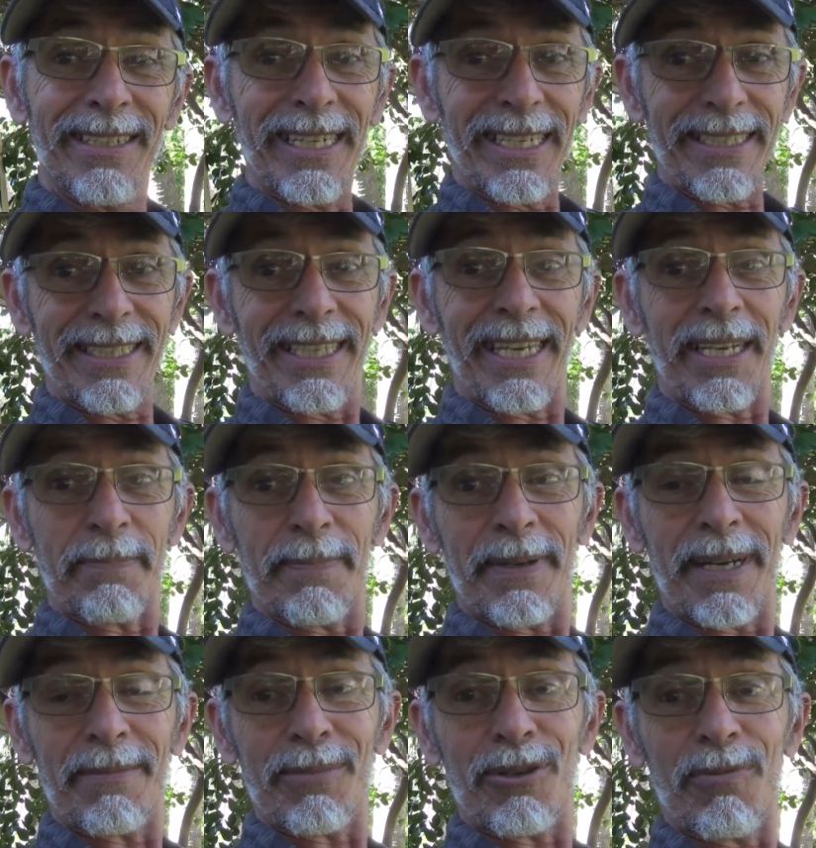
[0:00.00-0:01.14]
Uh, yep,
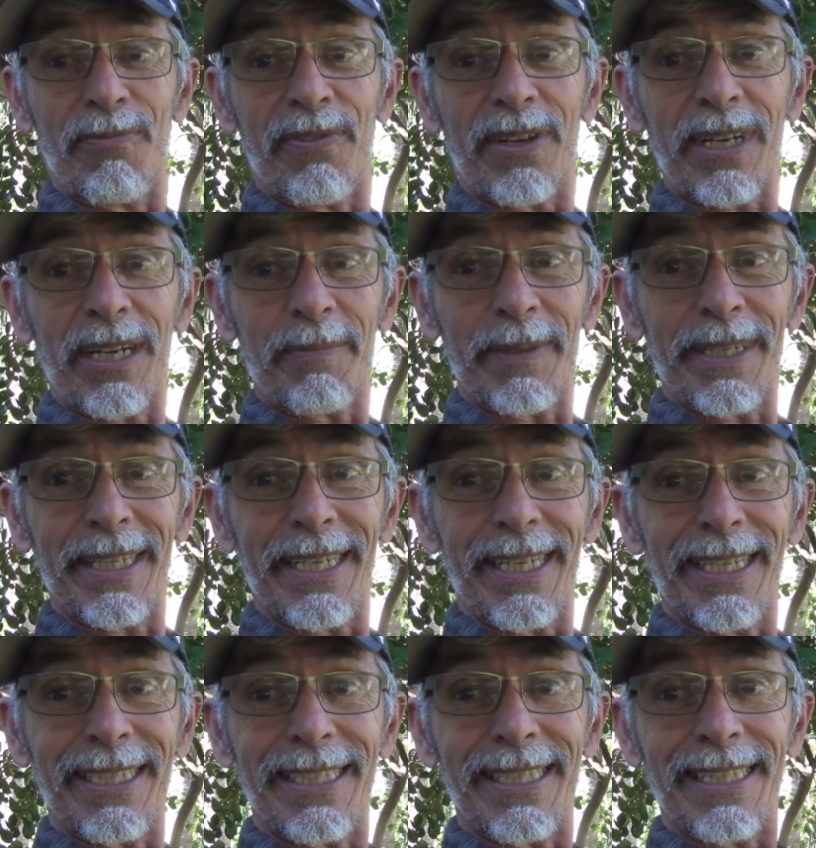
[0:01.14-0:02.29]
I'm home for a couple of
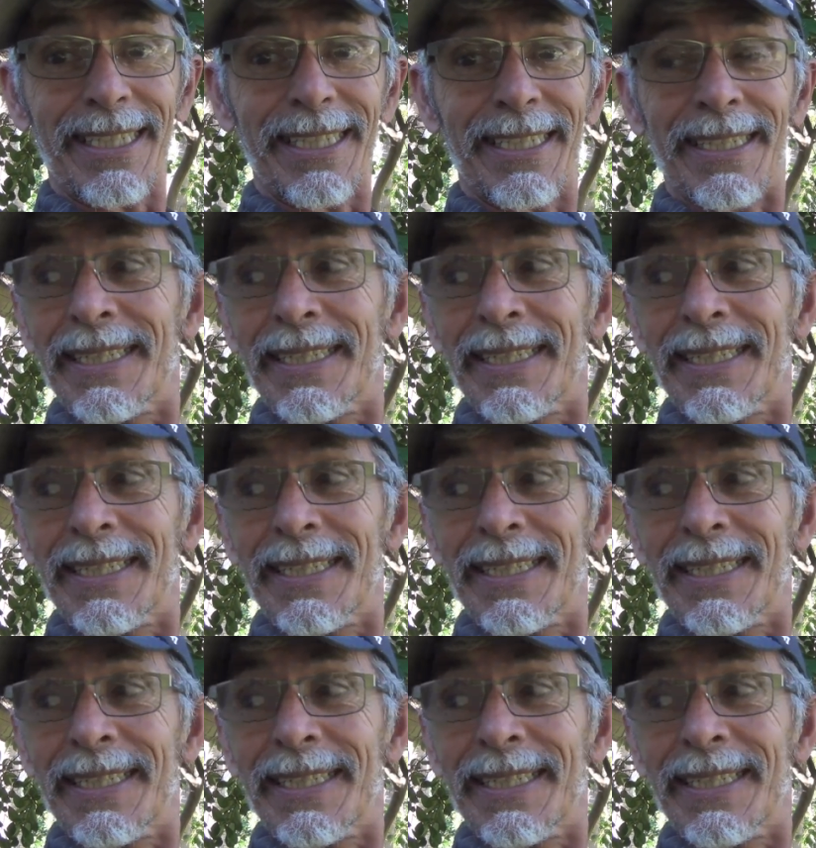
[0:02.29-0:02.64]
days.